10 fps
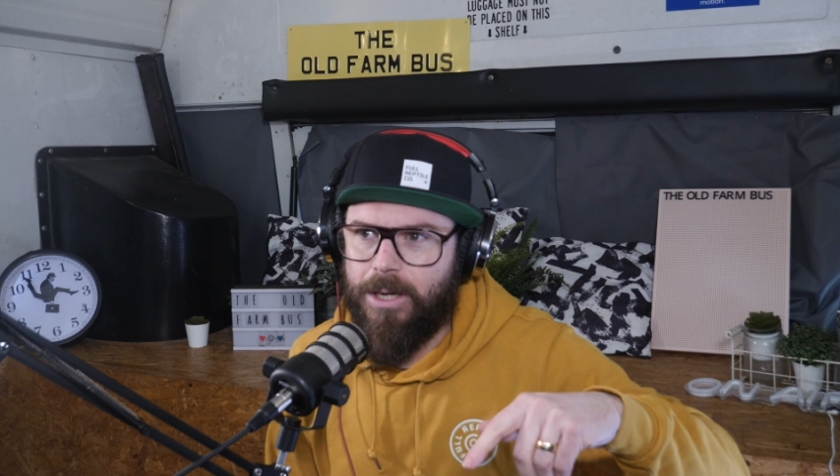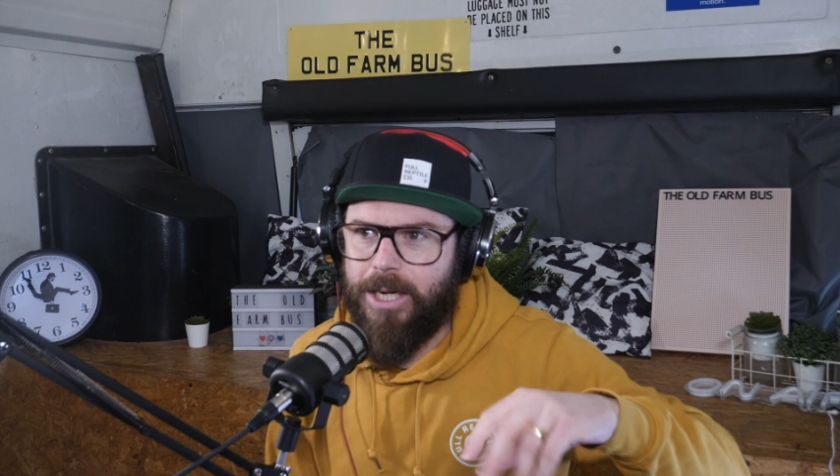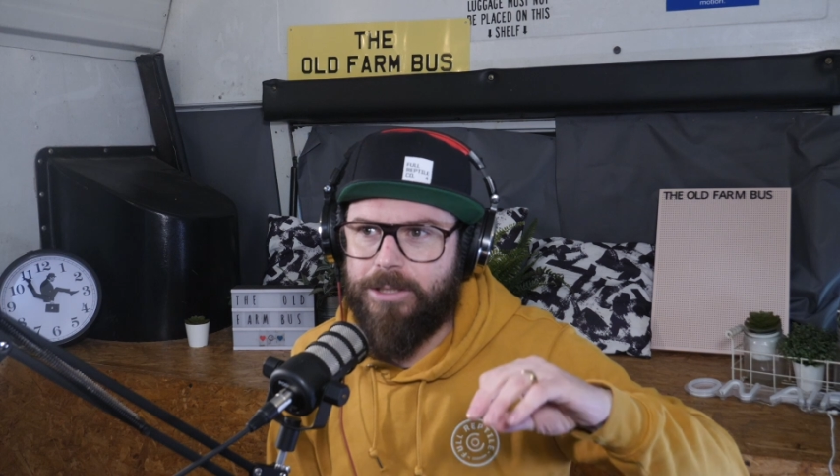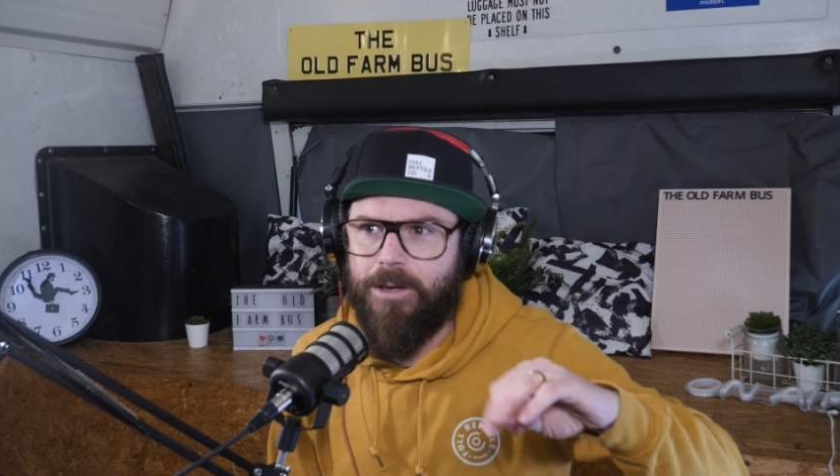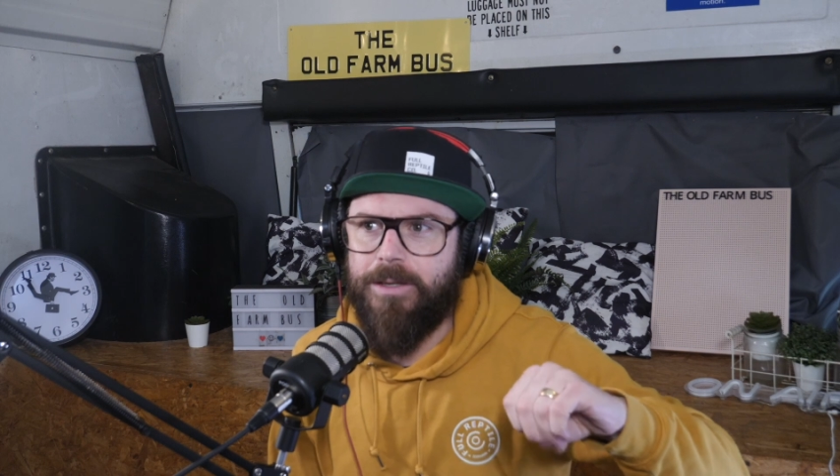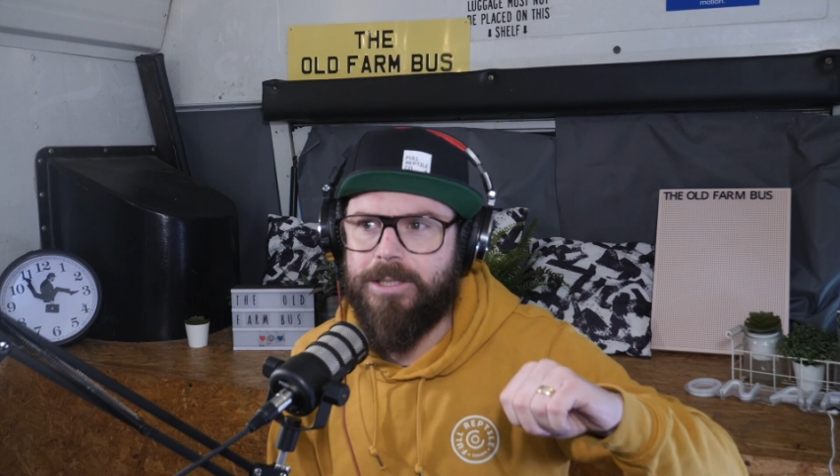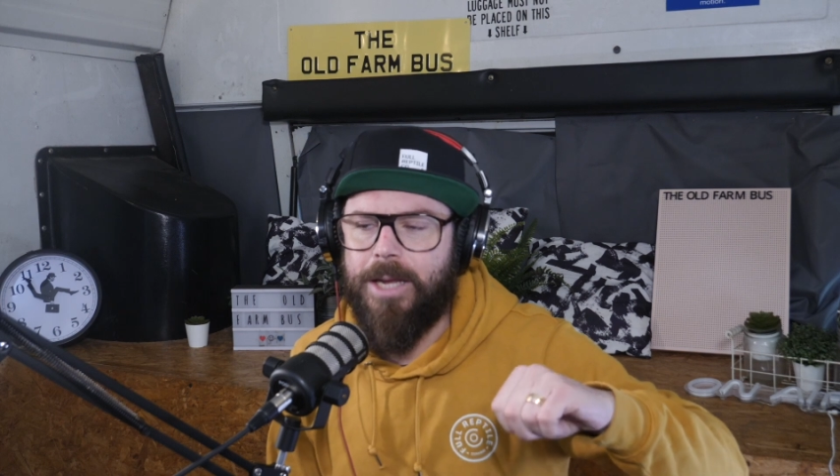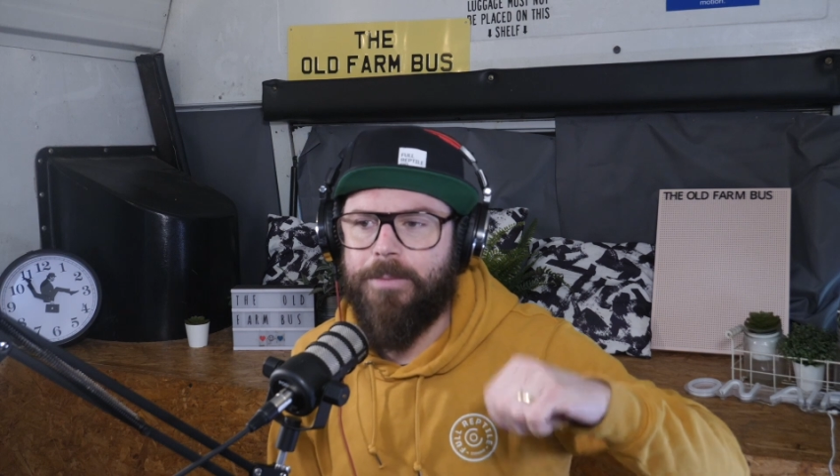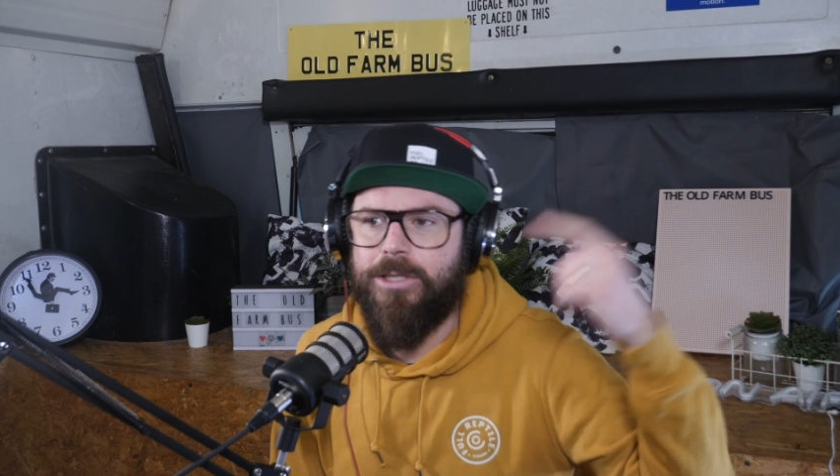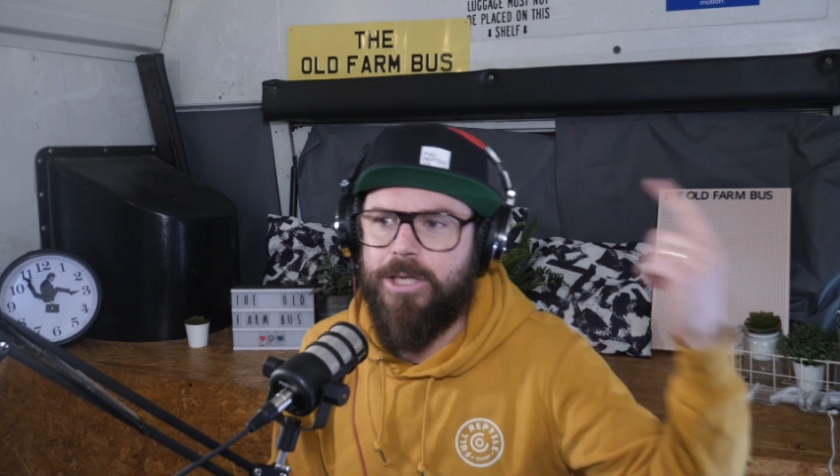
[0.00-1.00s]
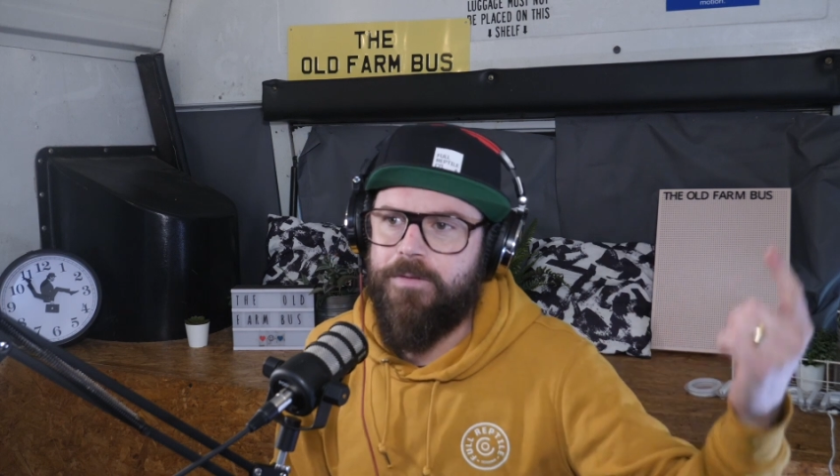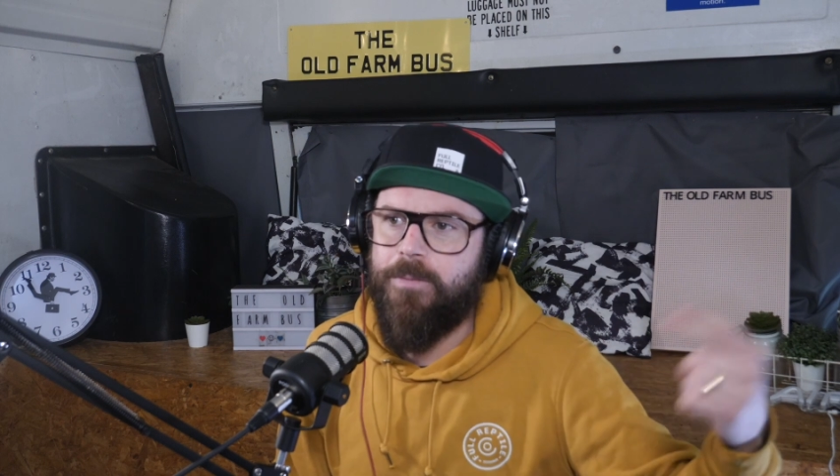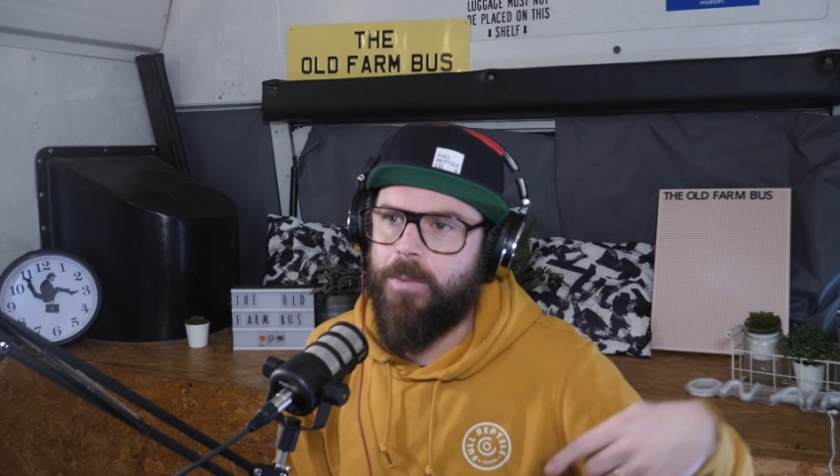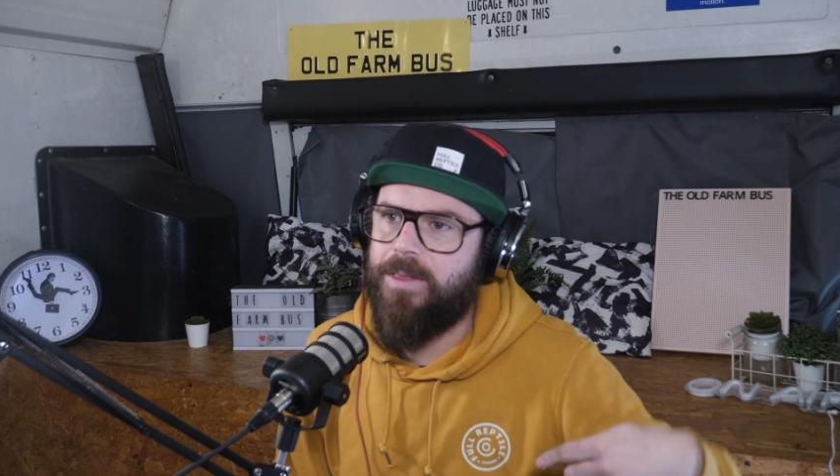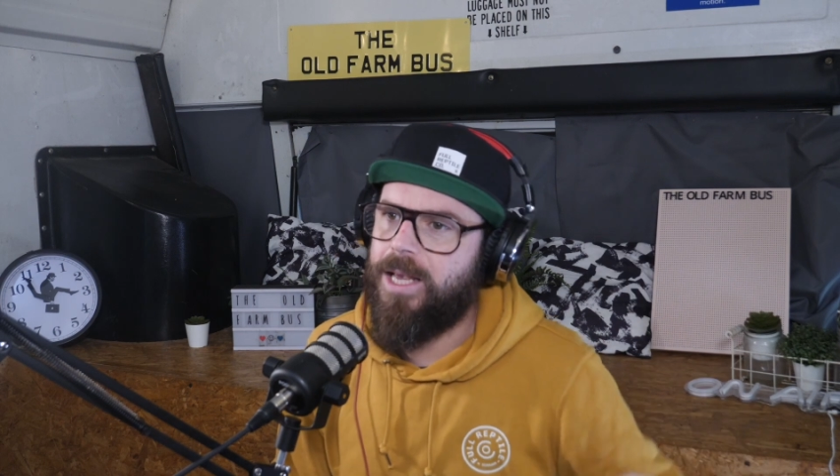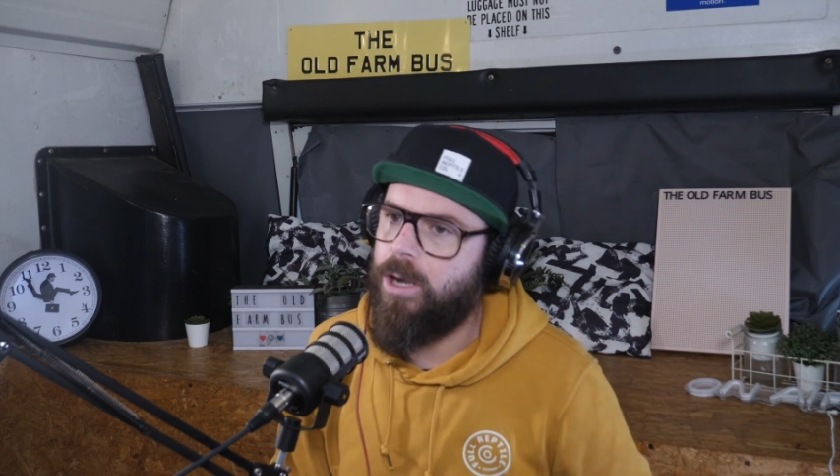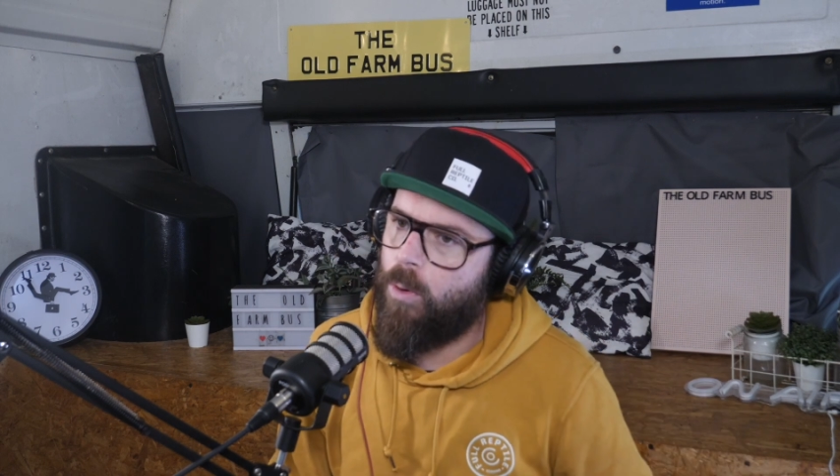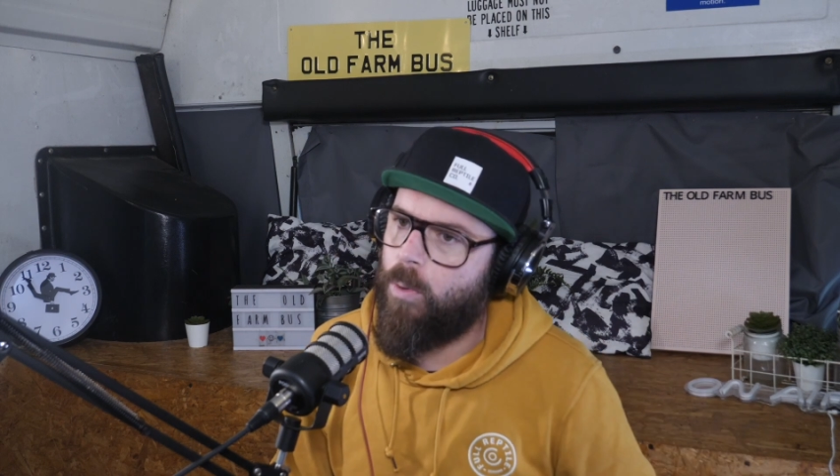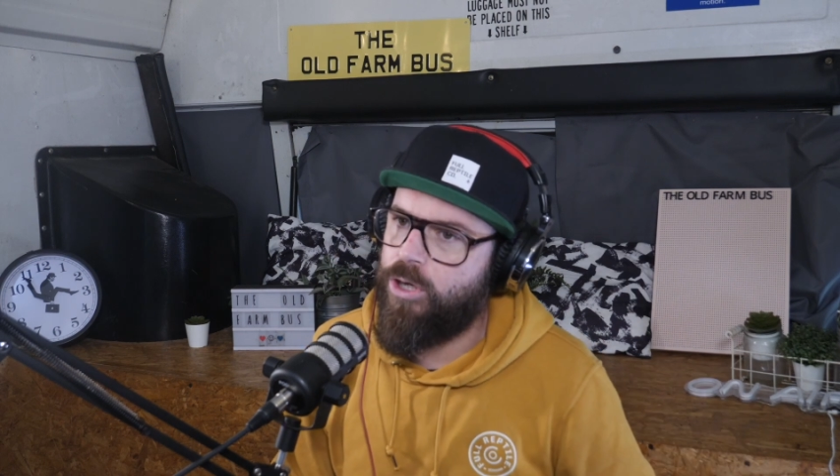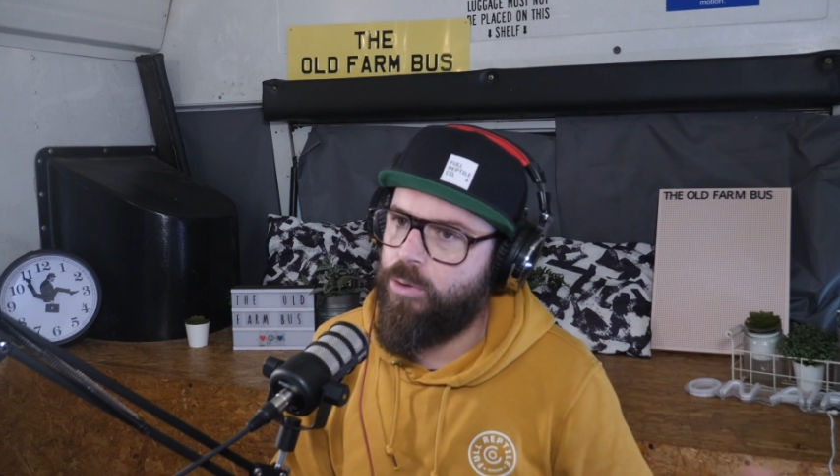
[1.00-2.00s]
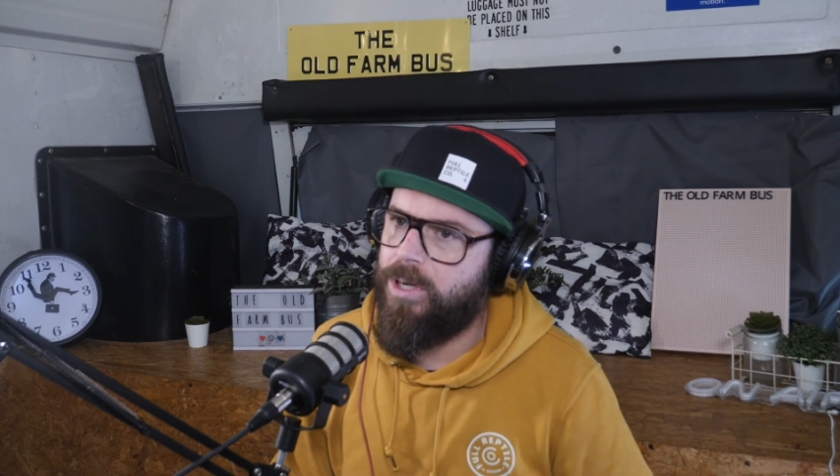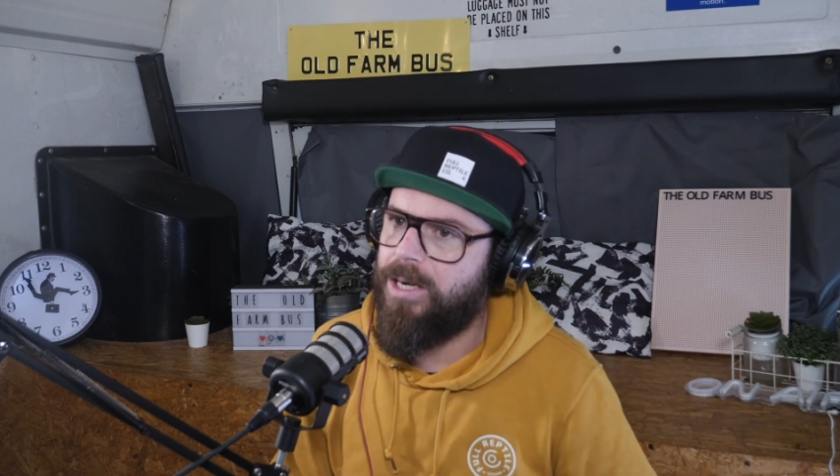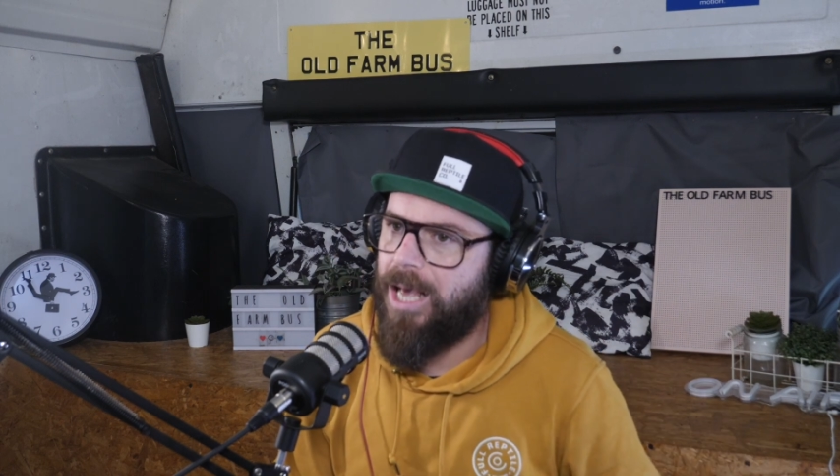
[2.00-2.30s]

and it's not the same achievement when they got what you didn't